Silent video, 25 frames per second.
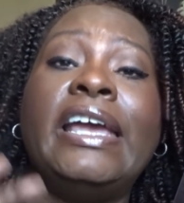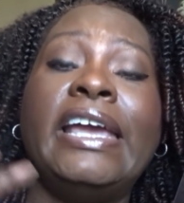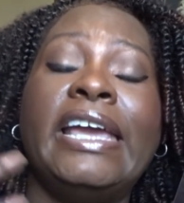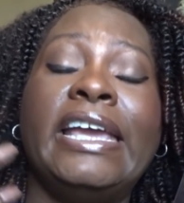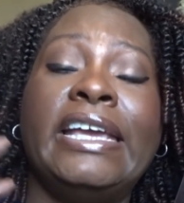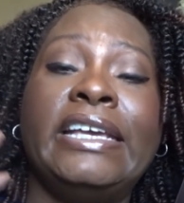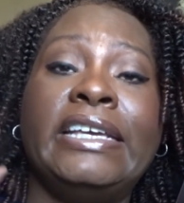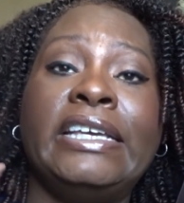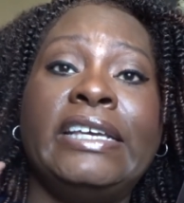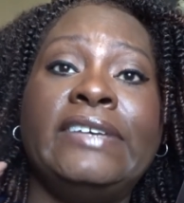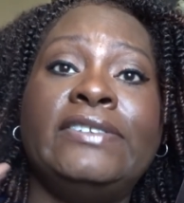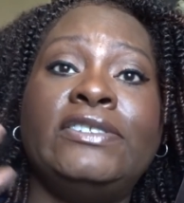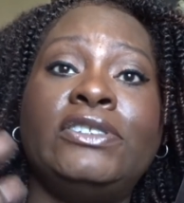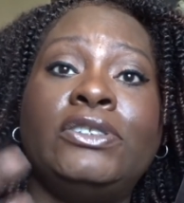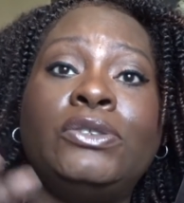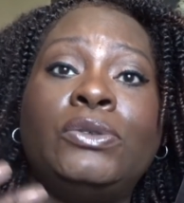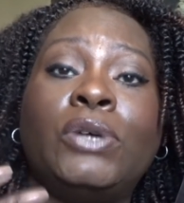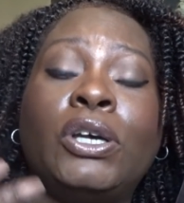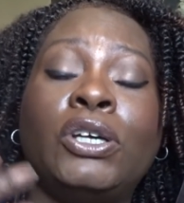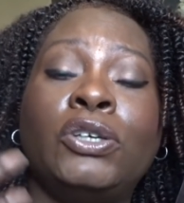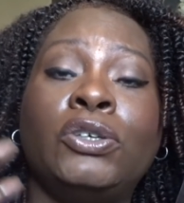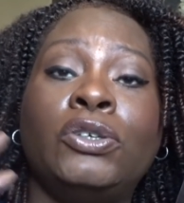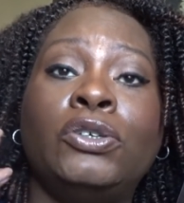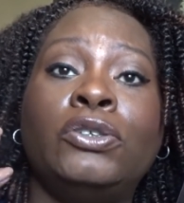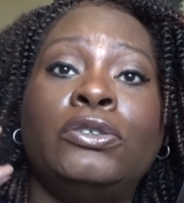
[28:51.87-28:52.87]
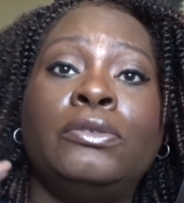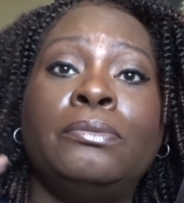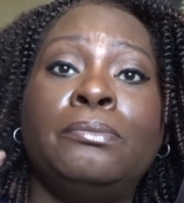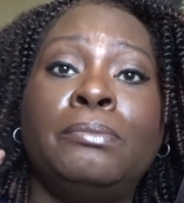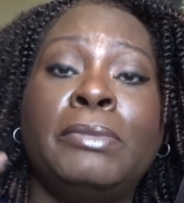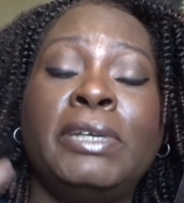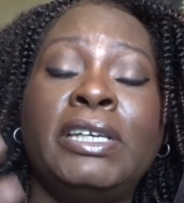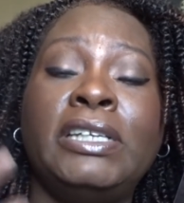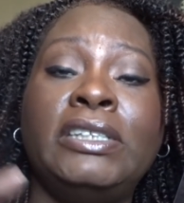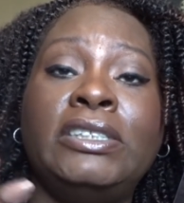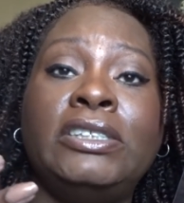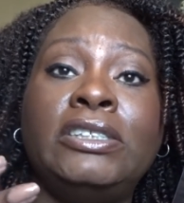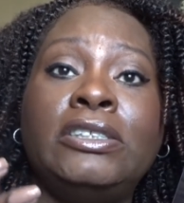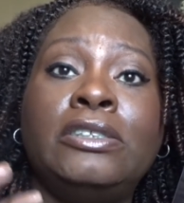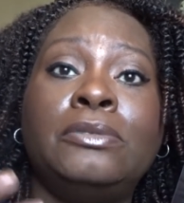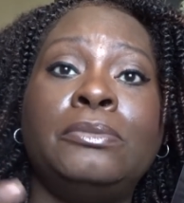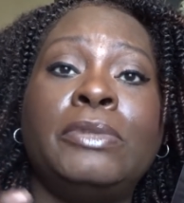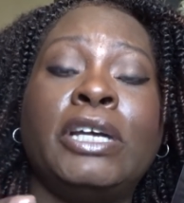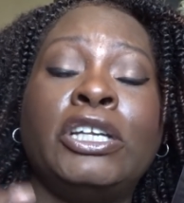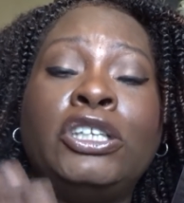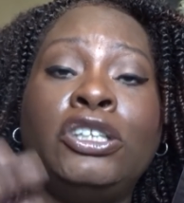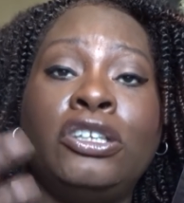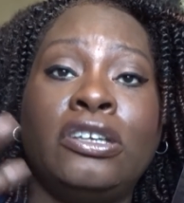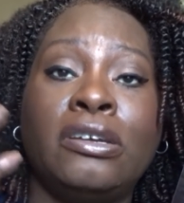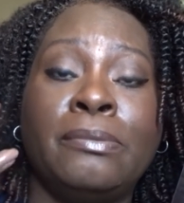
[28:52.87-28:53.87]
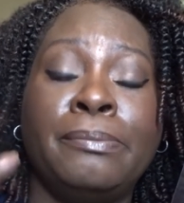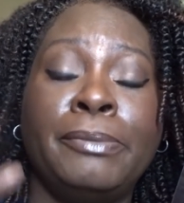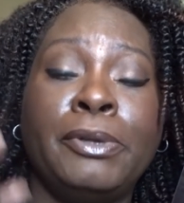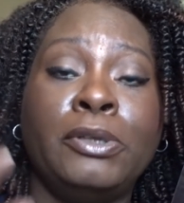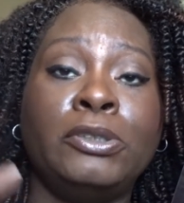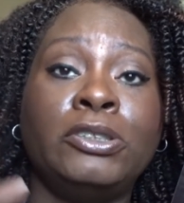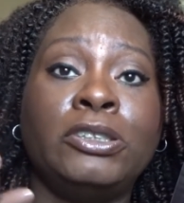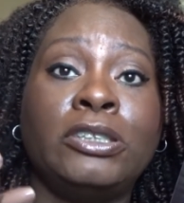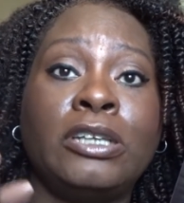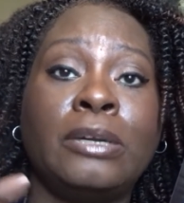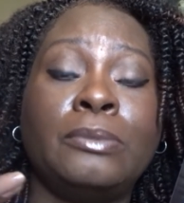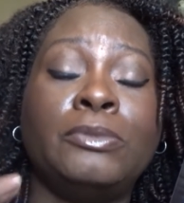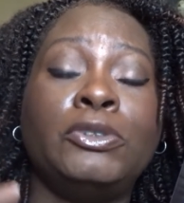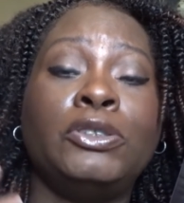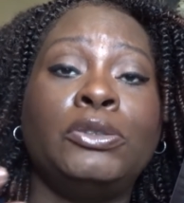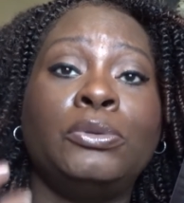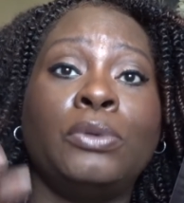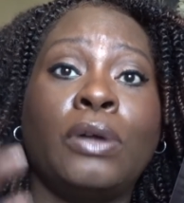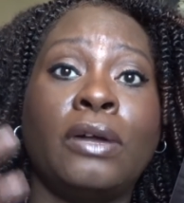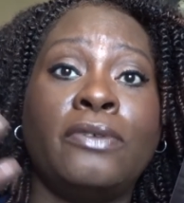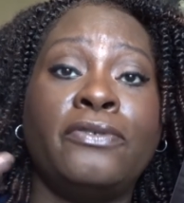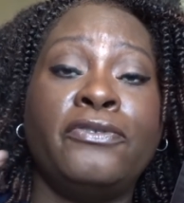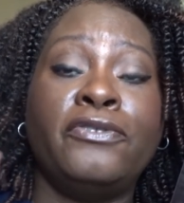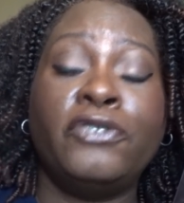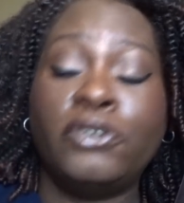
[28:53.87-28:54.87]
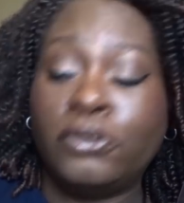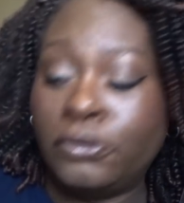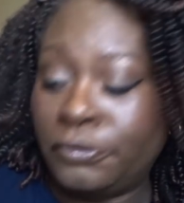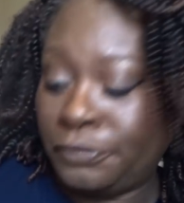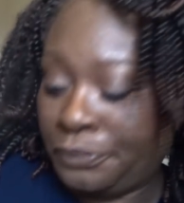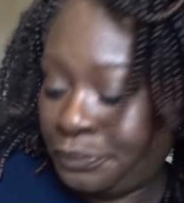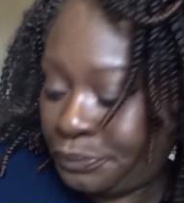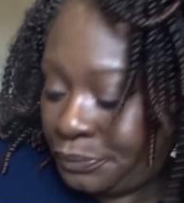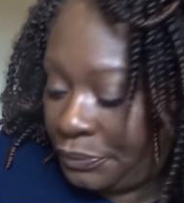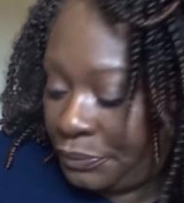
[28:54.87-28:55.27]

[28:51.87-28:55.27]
It gives you a good medium and you can build it up to a full.